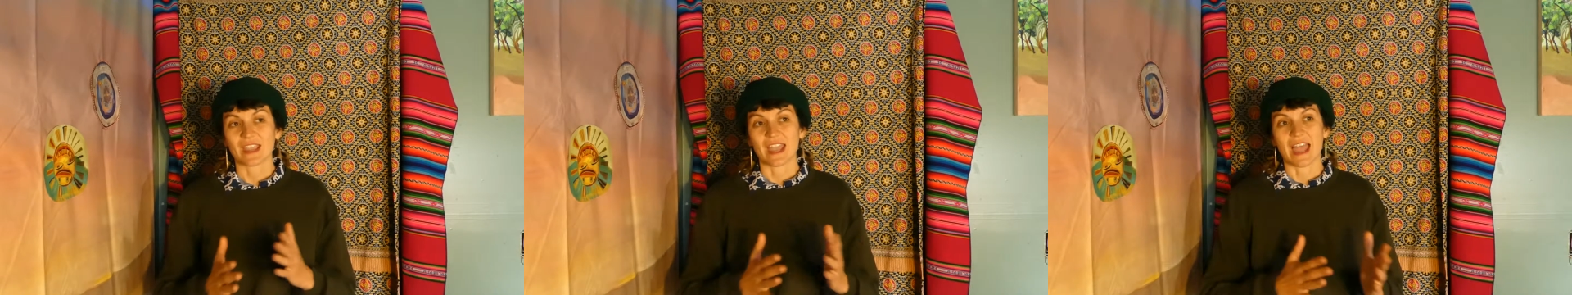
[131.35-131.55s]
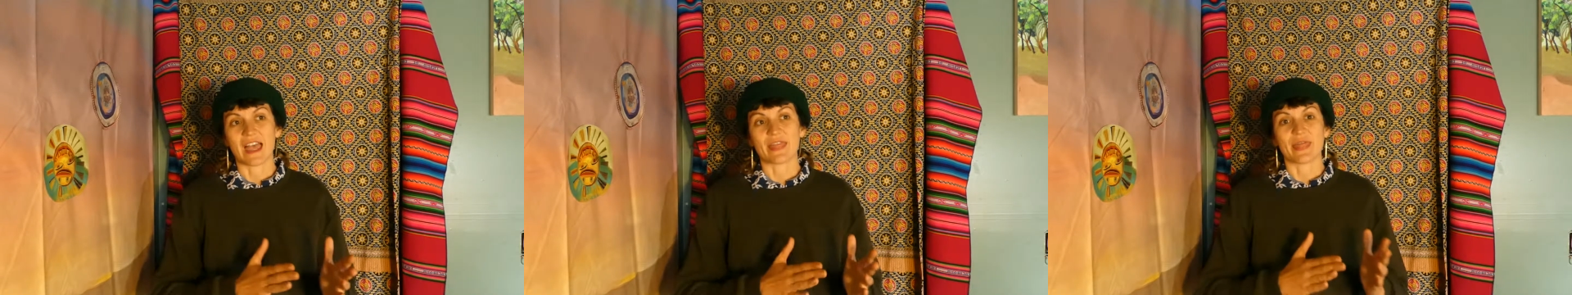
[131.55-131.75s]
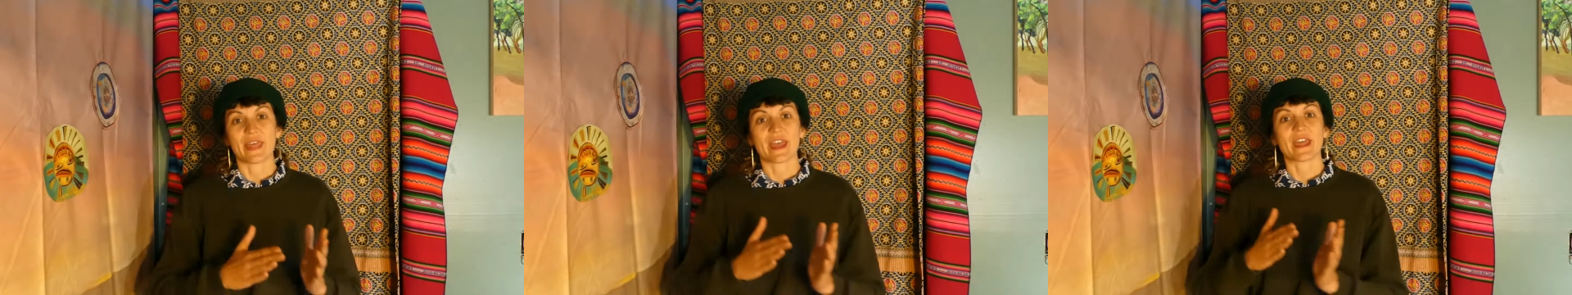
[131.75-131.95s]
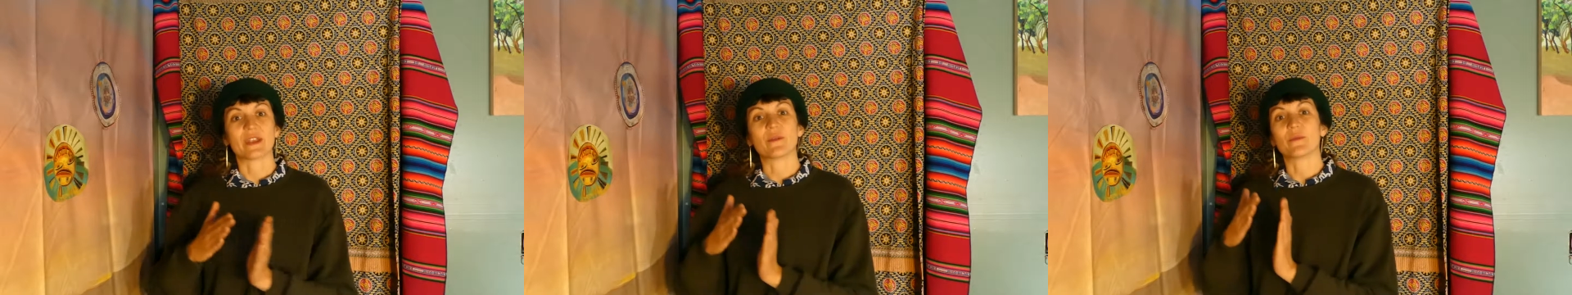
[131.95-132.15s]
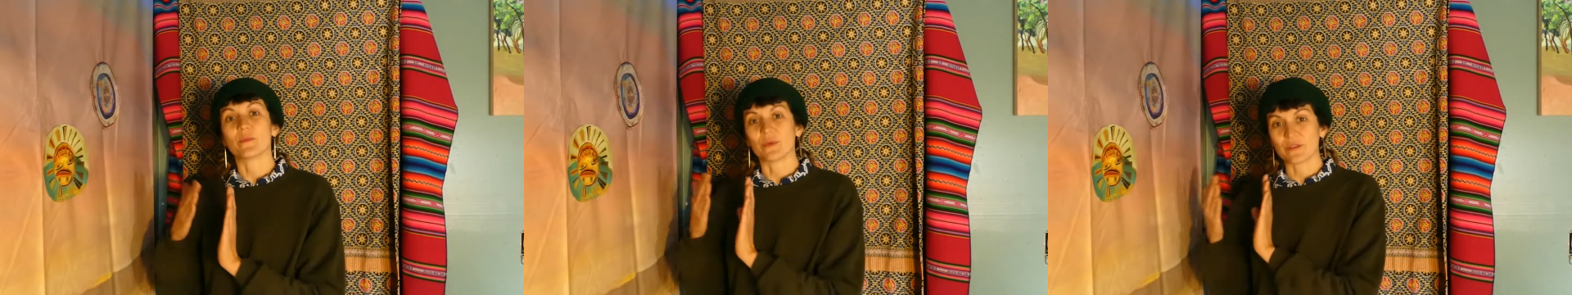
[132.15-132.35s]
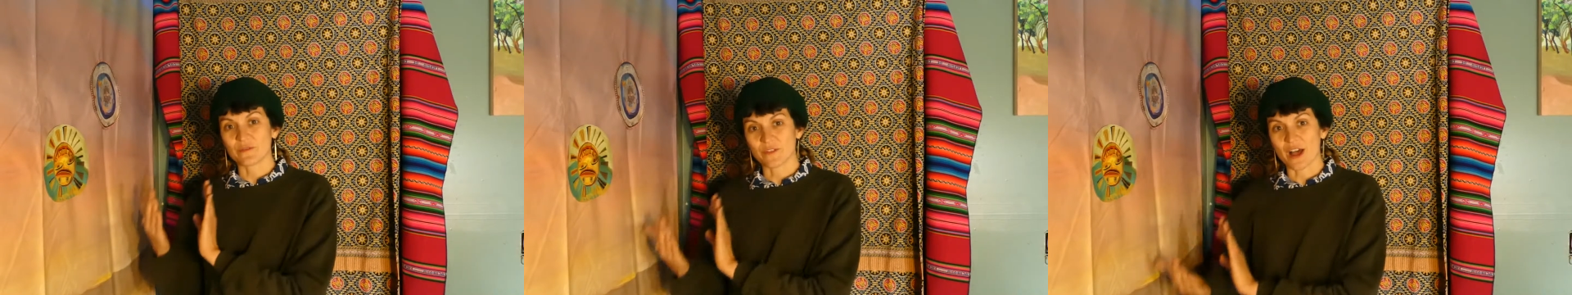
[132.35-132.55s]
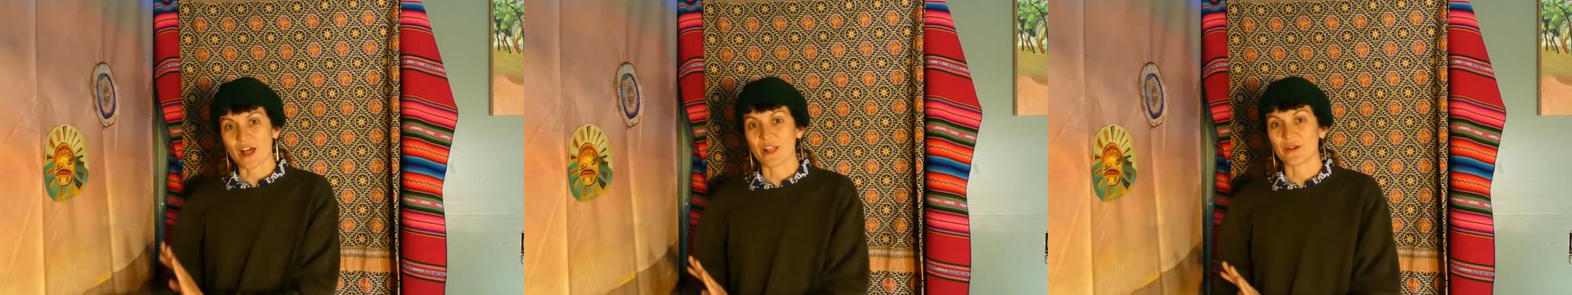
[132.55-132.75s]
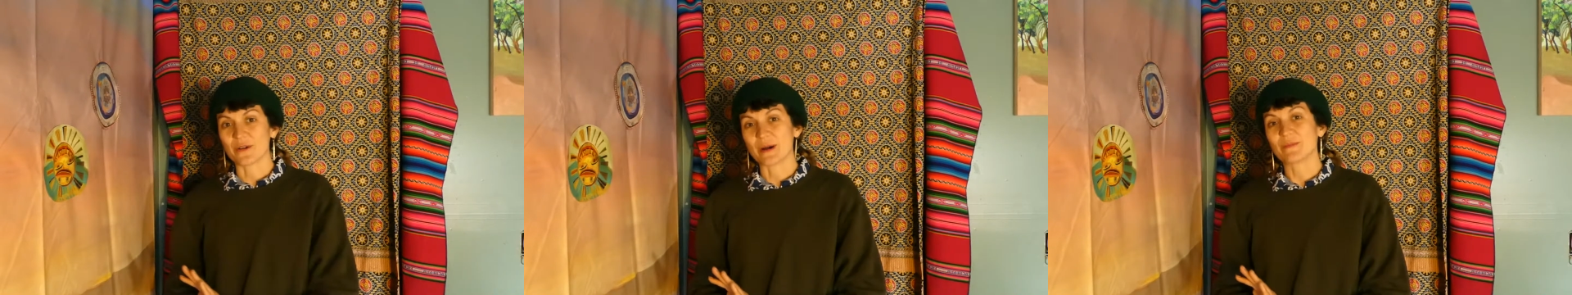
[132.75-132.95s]
and then we
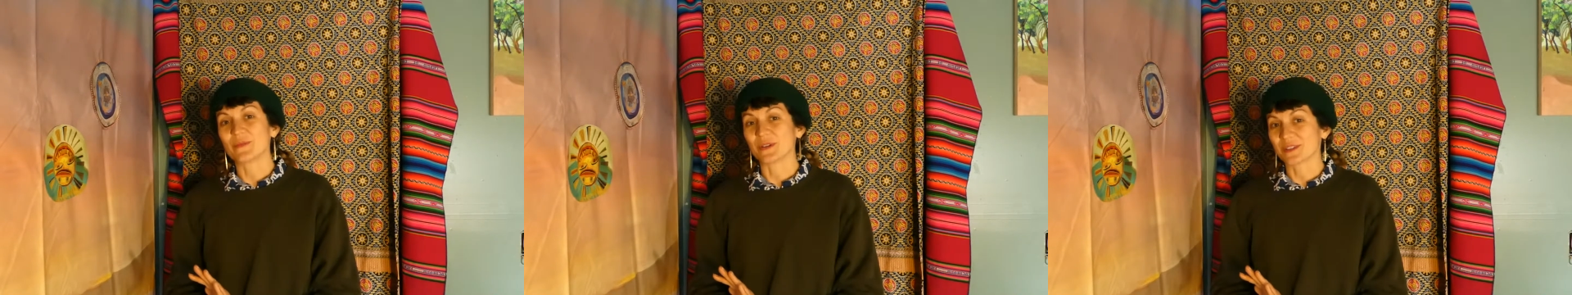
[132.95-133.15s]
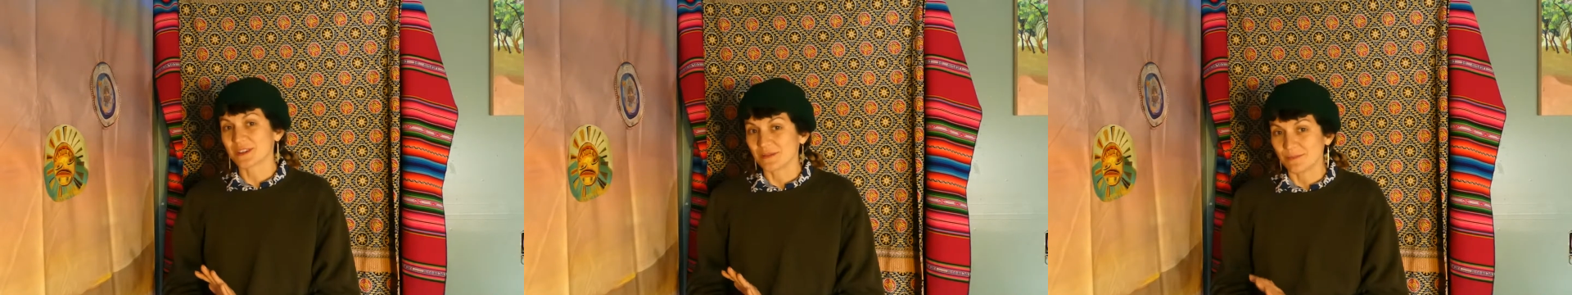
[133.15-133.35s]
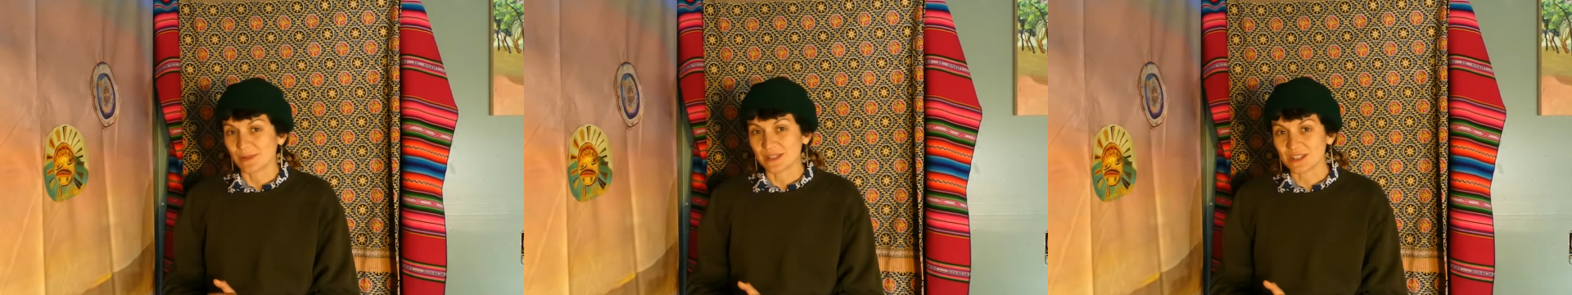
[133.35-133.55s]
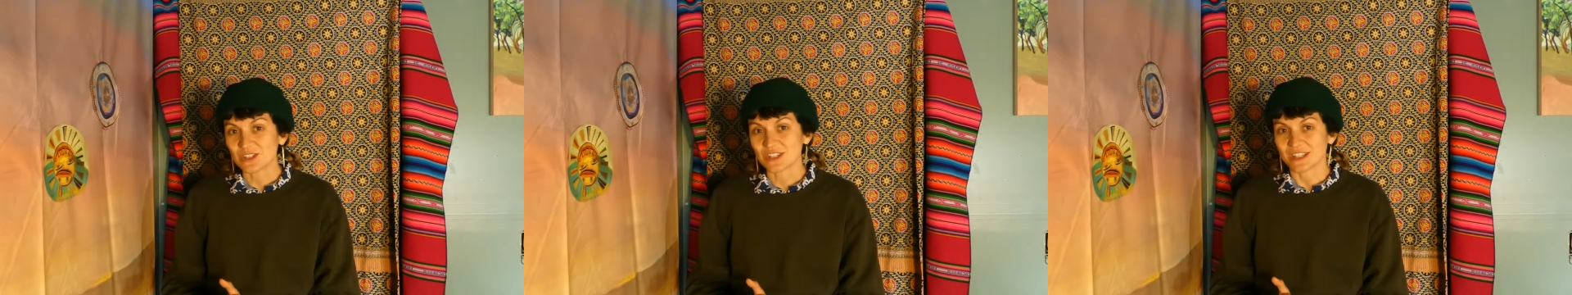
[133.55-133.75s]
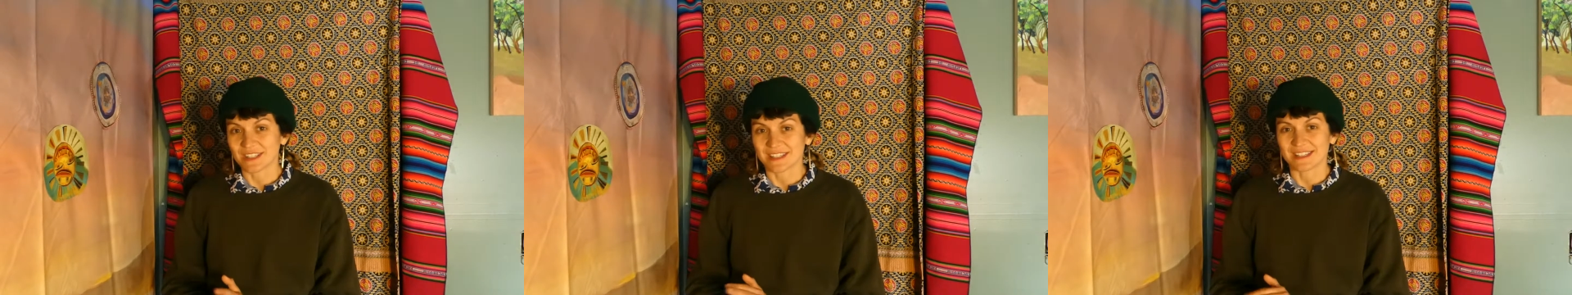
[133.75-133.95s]
follow up with completion.